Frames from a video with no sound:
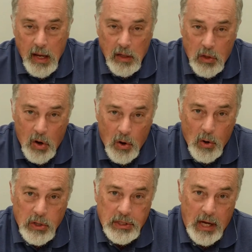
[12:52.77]
He
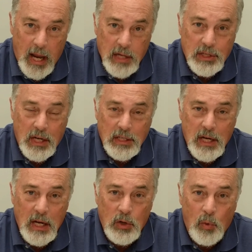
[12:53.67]
encouraged Gaius to
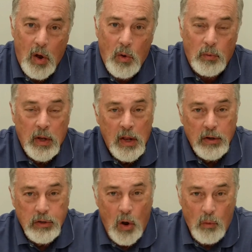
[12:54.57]
continue on.
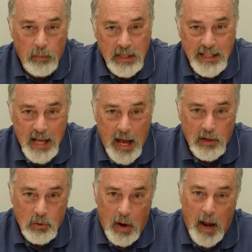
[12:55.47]
Don't be
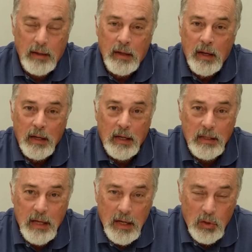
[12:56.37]
sidetracked.
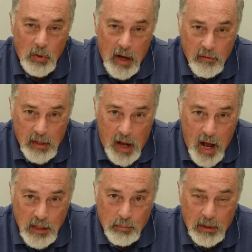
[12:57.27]
Continue giving the
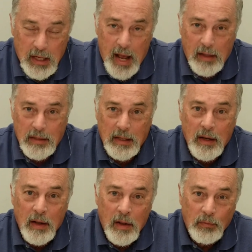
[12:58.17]

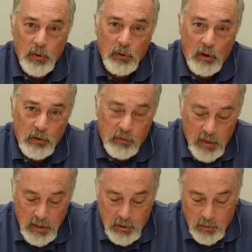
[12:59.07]
hospitality to those
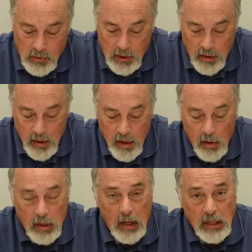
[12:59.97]
visitors.
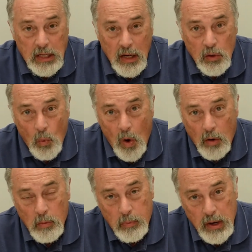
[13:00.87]
Continue
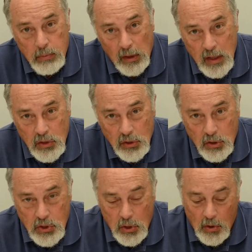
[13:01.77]
welcoming people into
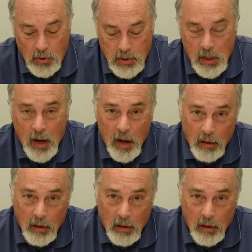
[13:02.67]
the church.